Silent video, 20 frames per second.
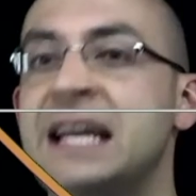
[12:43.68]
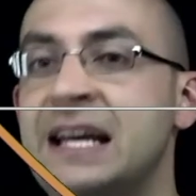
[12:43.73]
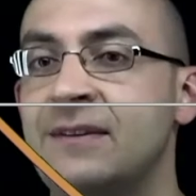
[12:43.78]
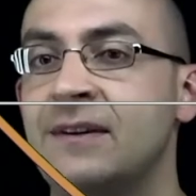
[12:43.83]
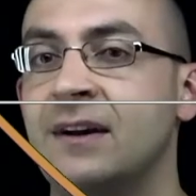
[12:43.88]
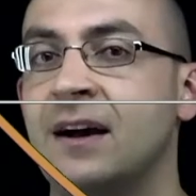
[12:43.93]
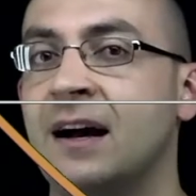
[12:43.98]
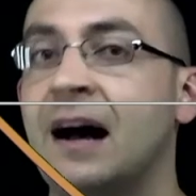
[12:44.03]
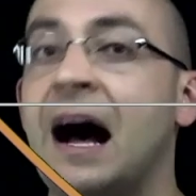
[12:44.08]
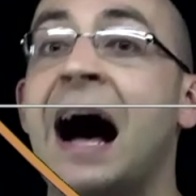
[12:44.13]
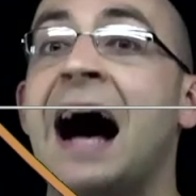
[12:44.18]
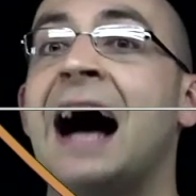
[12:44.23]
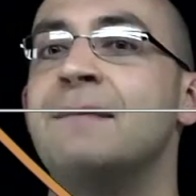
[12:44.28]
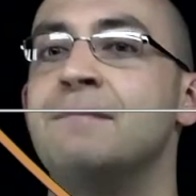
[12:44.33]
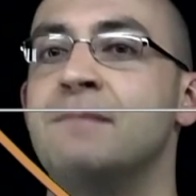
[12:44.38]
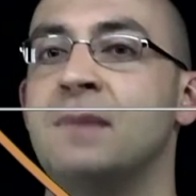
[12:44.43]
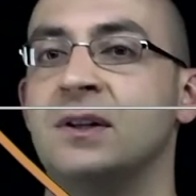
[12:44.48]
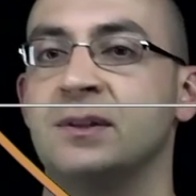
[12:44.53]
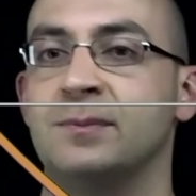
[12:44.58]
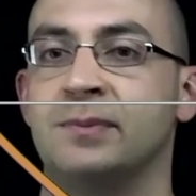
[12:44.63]
odd
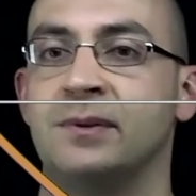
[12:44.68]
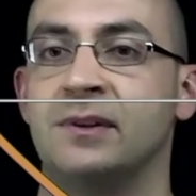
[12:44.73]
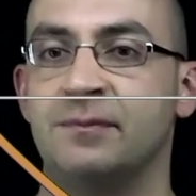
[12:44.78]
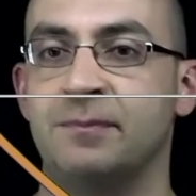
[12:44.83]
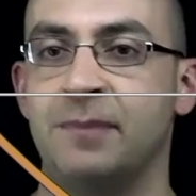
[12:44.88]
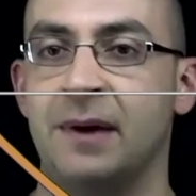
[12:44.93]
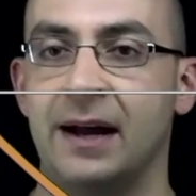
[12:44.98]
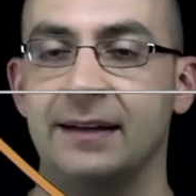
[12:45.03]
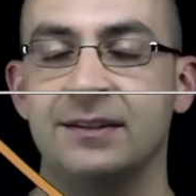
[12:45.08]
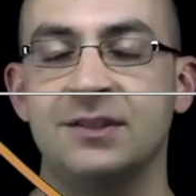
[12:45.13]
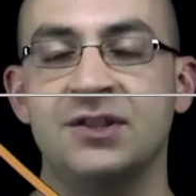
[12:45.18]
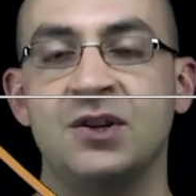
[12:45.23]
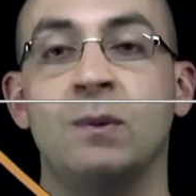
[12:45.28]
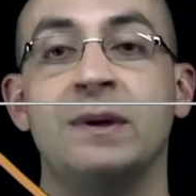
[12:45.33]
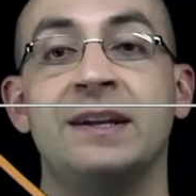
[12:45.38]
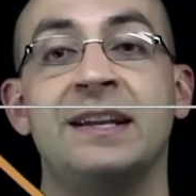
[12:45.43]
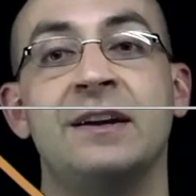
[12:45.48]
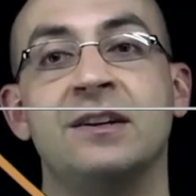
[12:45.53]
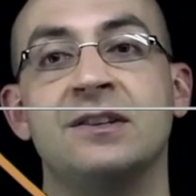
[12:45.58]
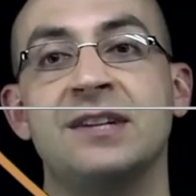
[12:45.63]
multiple of pi. So
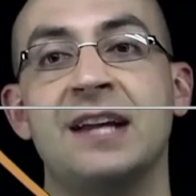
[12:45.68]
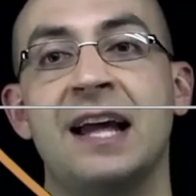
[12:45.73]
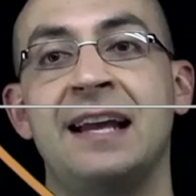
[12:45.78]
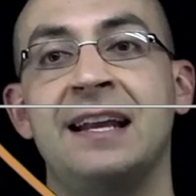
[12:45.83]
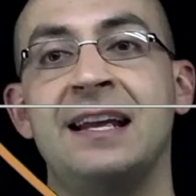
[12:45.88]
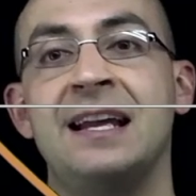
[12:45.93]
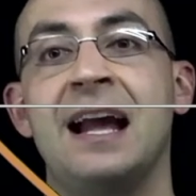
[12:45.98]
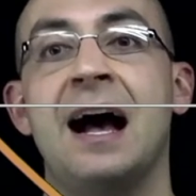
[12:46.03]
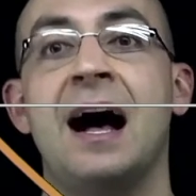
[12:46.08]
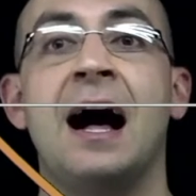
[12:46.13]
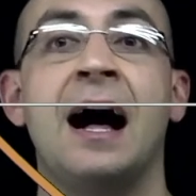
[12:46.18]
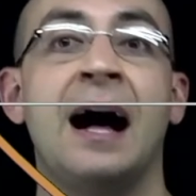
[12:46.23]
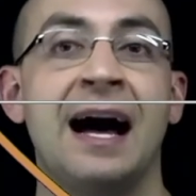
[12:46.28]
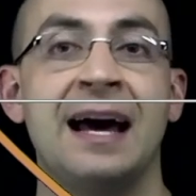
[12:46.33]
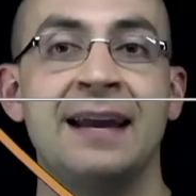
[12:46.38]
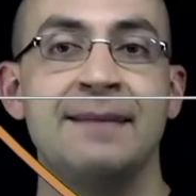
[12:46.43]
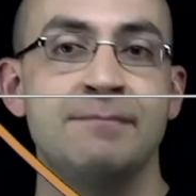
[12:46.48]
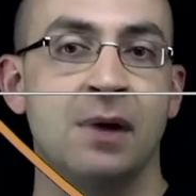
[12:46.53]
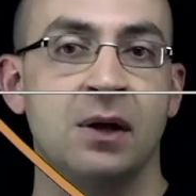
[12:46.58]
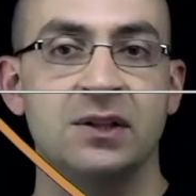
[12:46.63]
when there's any
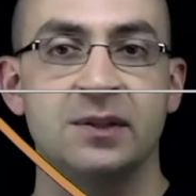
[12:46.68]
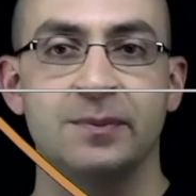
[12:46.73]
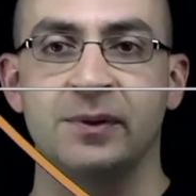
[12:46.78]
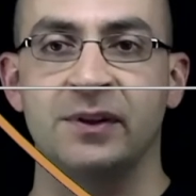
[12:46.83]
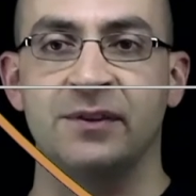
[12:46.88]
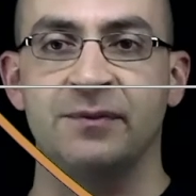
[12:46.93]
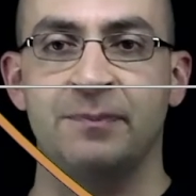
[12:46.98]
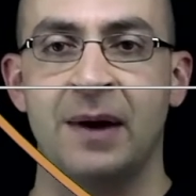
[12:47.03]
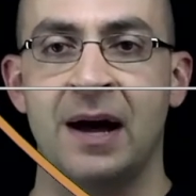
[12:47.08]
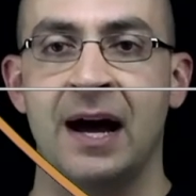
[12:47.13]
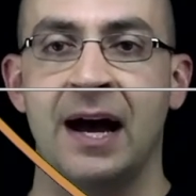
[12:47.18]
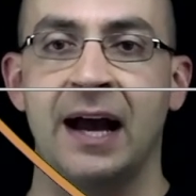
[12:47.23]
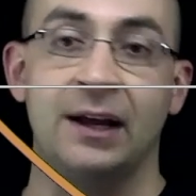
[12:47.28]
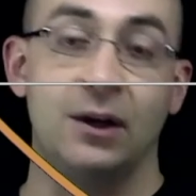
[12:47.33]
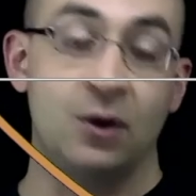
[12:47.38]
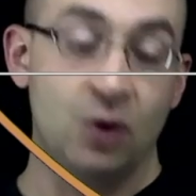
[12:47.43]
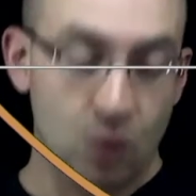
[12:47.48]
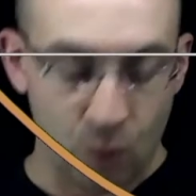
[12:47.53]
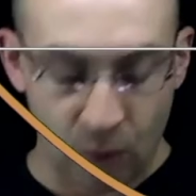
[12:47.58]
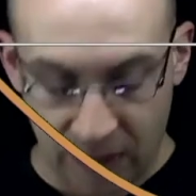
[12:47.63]
odd multiple of pi,
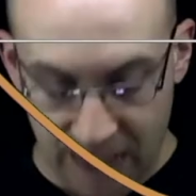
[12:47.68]
we're going